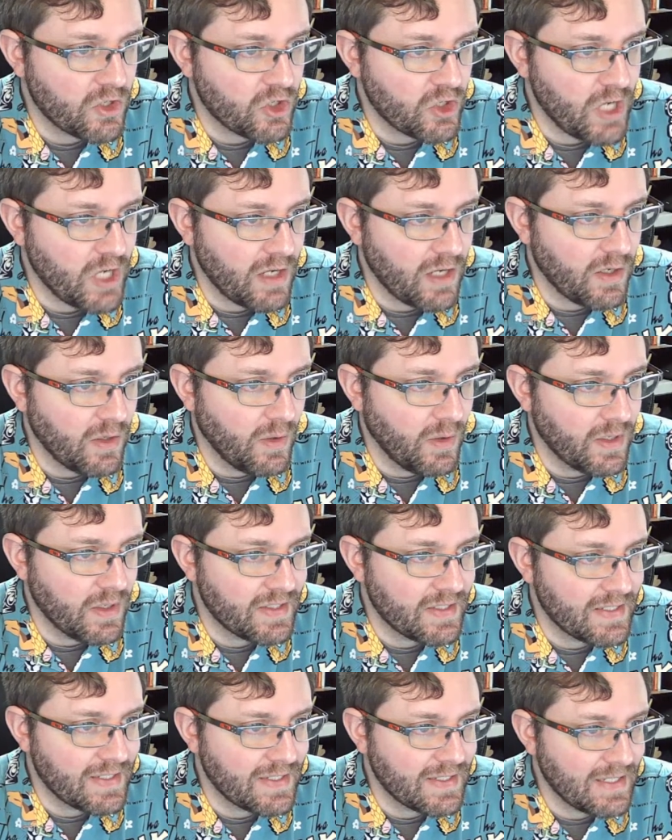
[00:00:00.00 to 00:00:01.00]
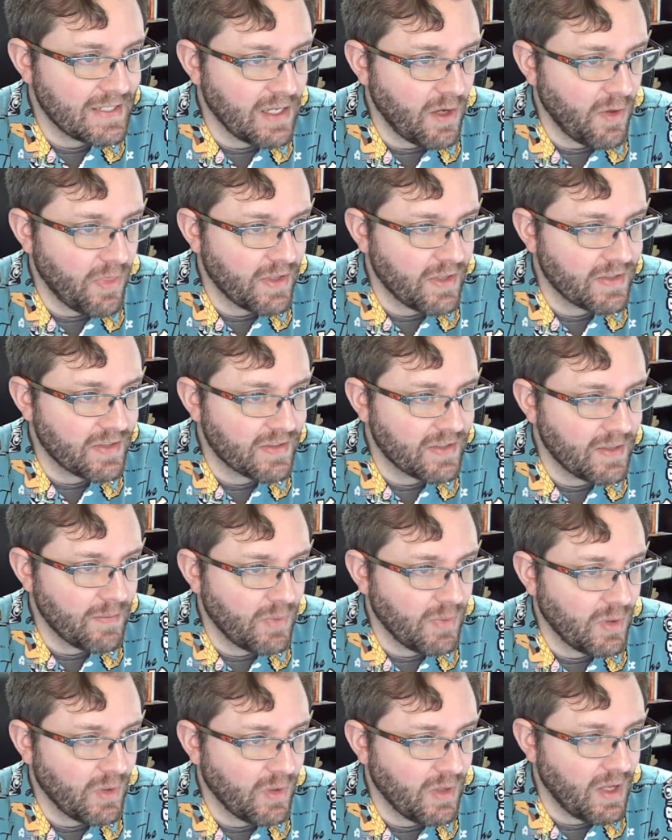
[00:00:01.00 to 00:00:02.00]
Shadow,
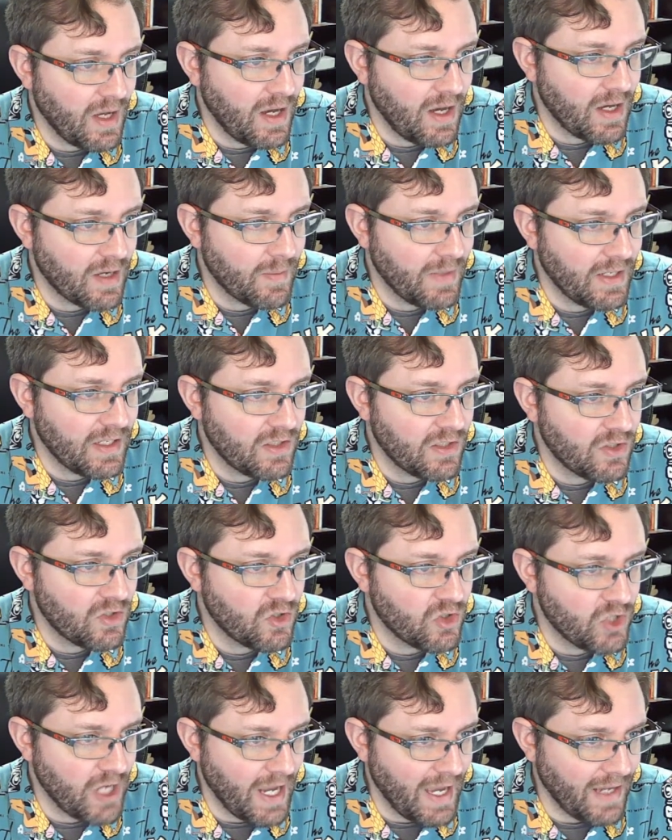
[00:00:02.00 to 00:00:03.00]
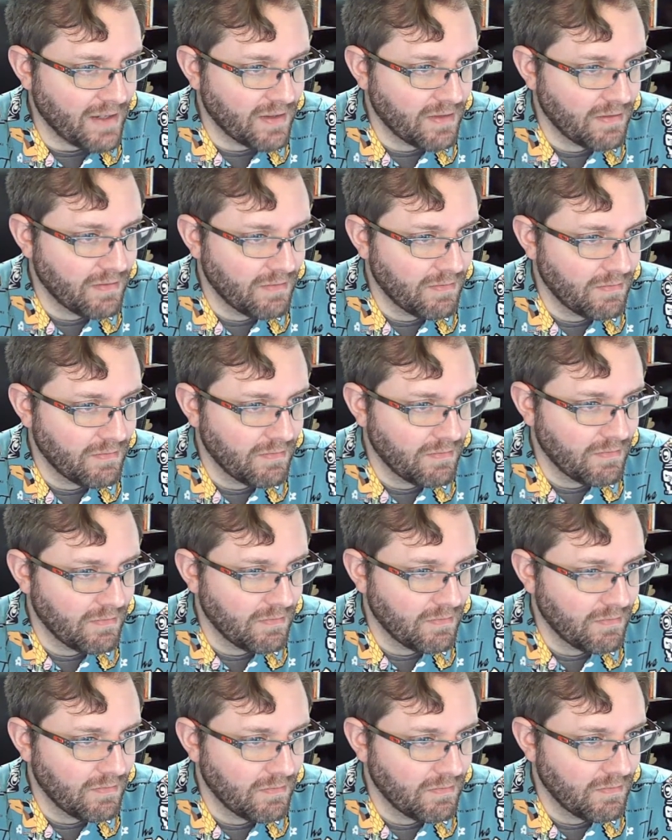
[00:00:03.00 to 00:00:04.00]
self-simple automated chat.
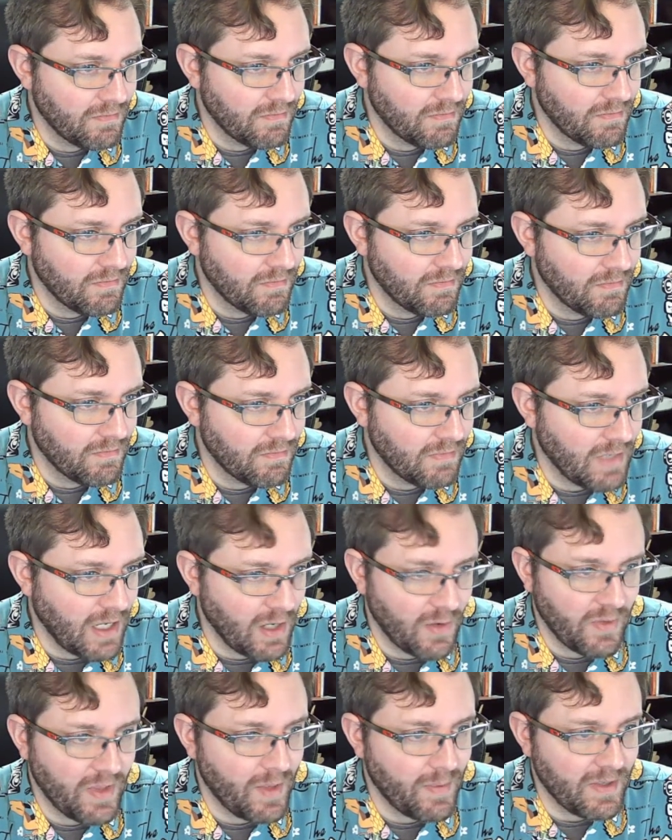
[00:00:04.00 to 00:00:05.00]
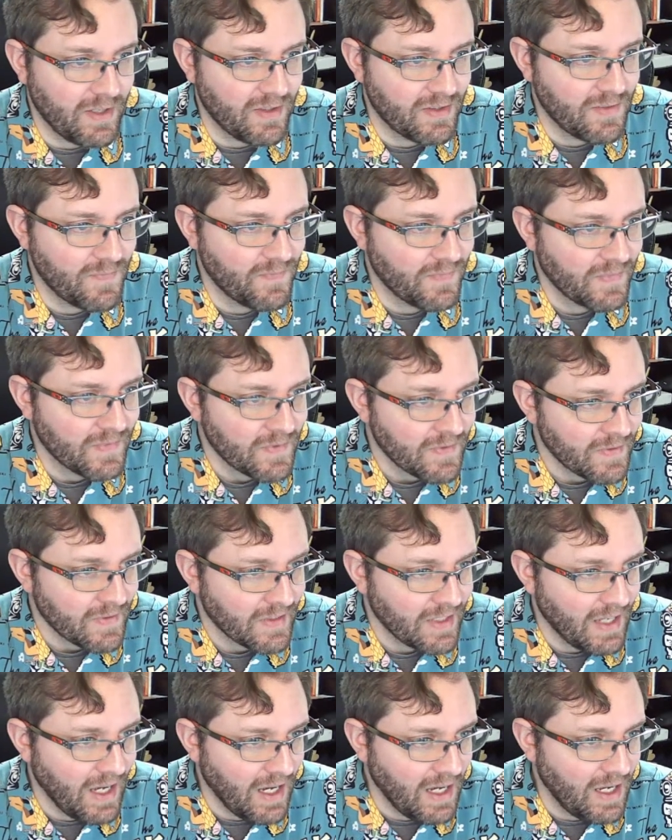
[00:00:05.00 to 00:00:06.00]
I don't know what that means.
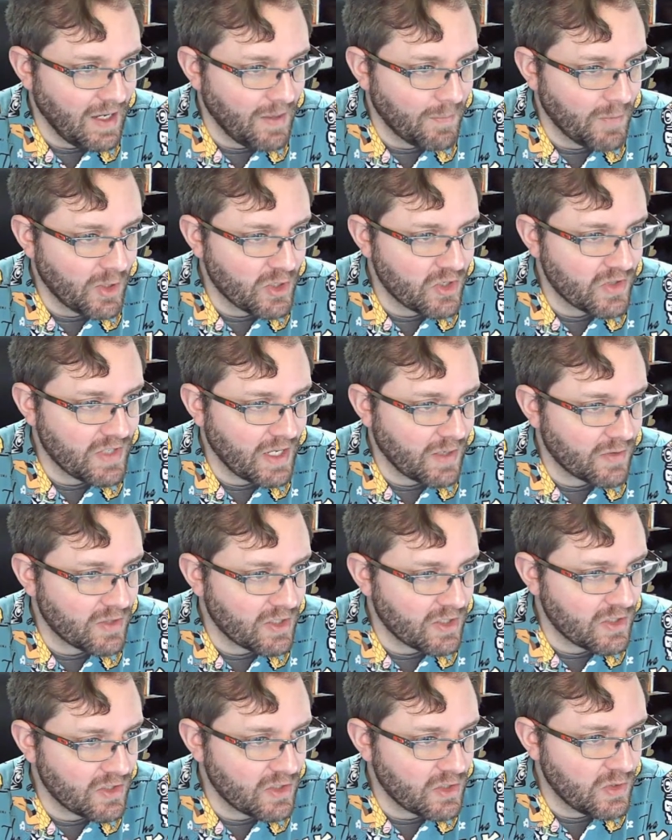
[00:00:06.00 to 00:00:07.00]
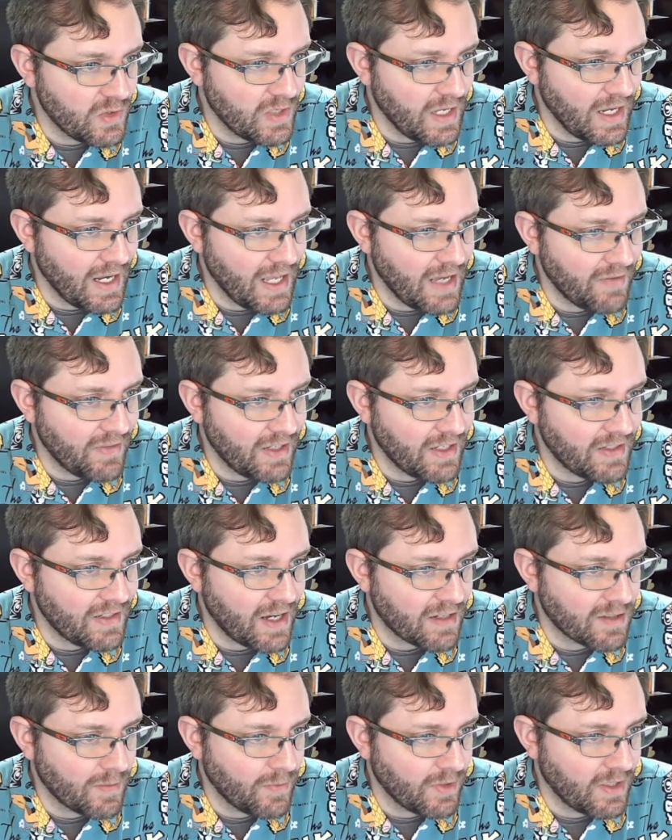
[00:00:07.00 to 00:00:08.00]
Mergers and acquisitions do not have any
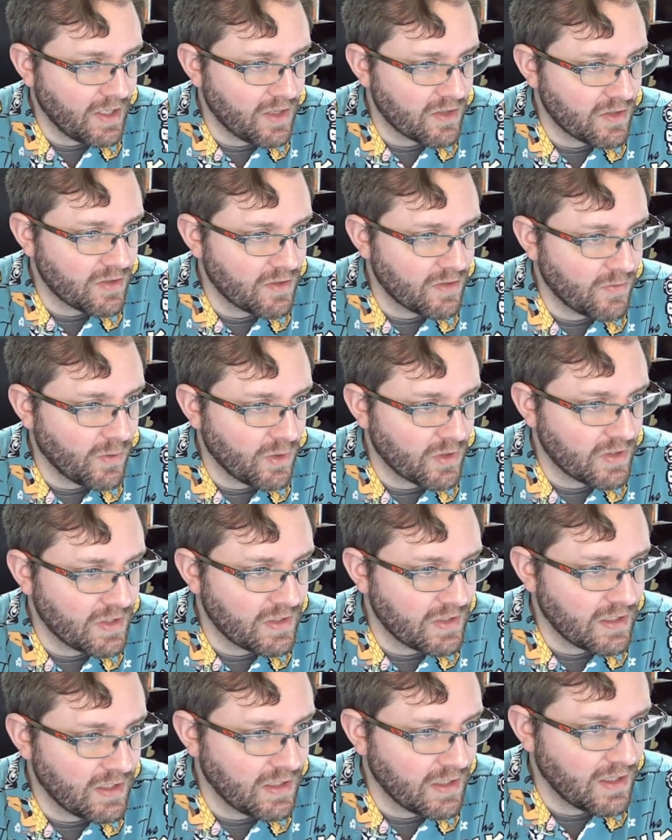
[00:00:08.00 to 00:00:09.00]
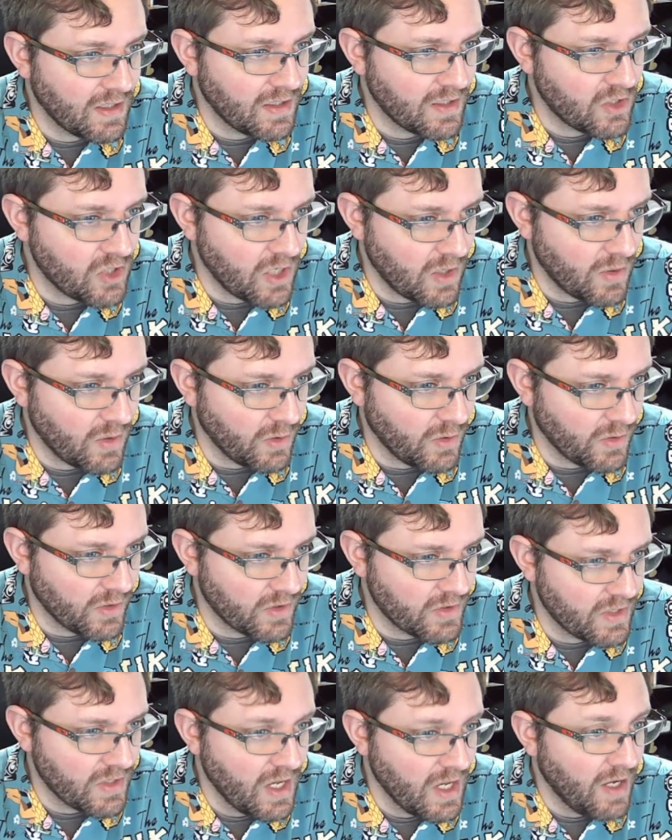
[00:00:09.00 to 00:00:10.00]
tax implications for existing
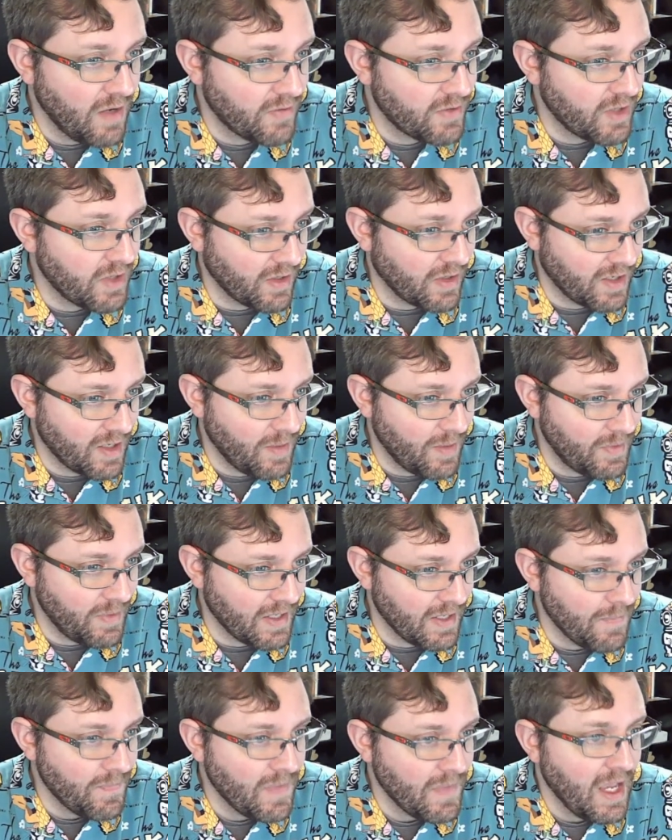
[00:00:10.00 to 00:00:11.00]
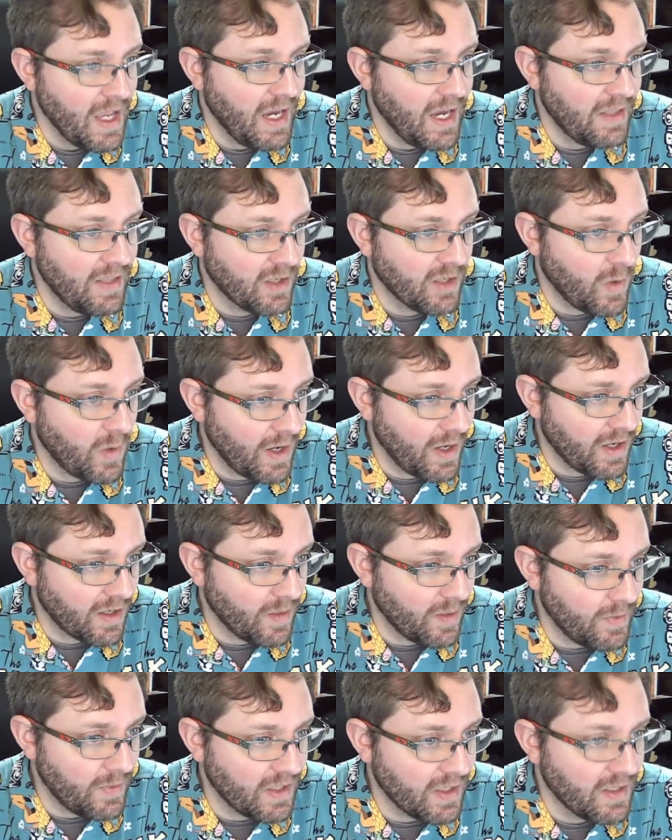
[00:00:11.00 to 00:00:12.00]
shareholders of target company and the acquiring
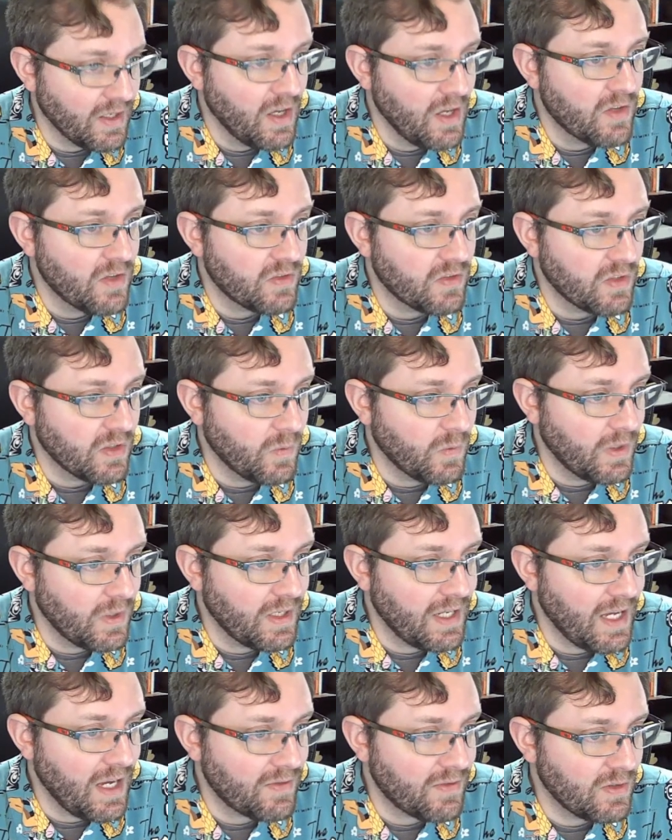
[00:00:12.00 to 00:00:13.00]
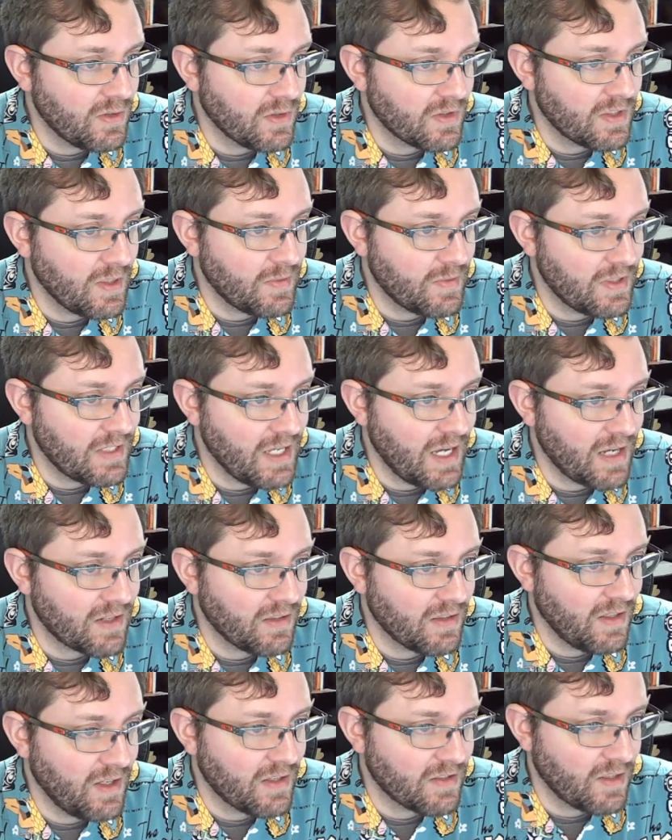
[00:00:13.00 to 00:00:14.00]
company. So you wouldn't have to accept
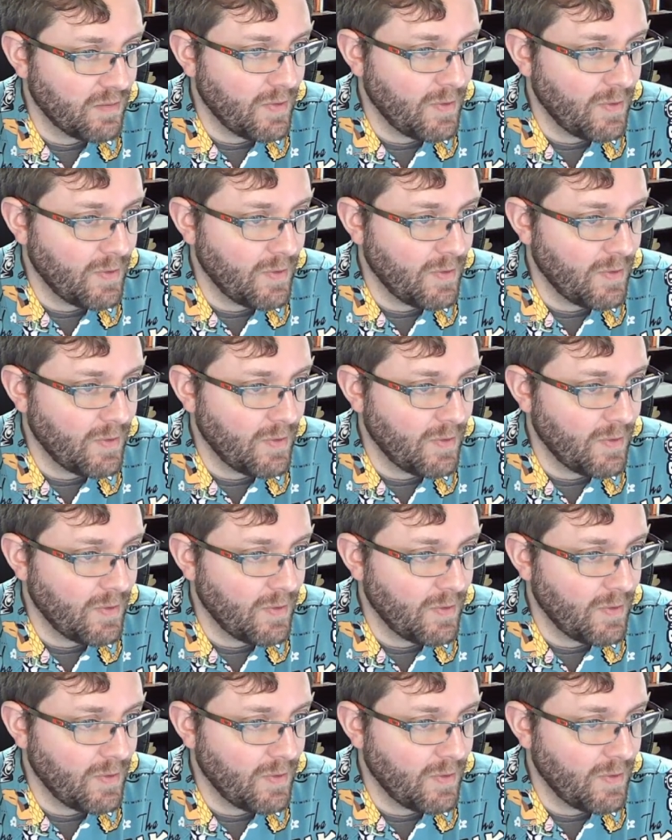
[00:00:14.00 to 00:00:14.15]
tax loss on